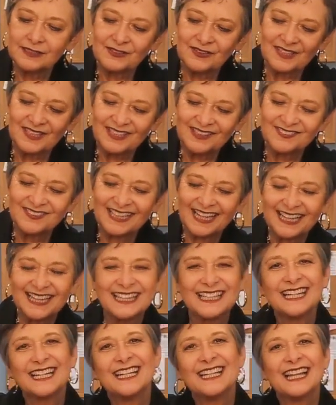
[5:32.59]
so it gives that
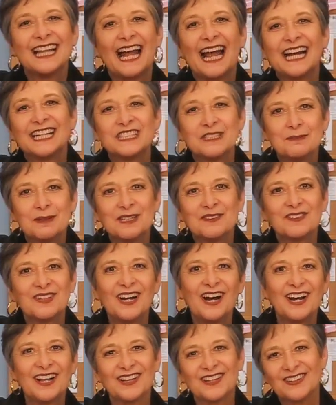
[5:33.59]
little last bit of
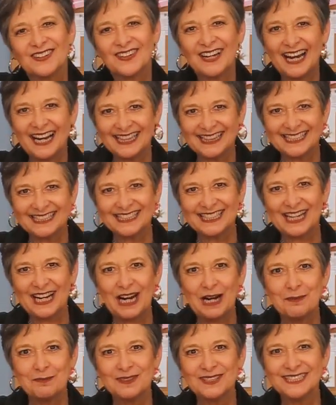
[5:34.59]
color at the
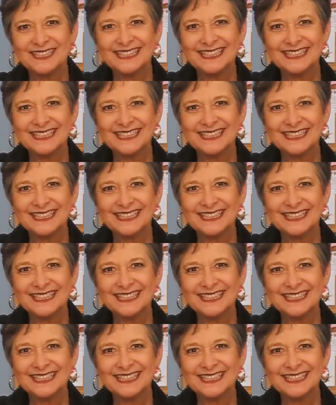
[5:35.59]
top.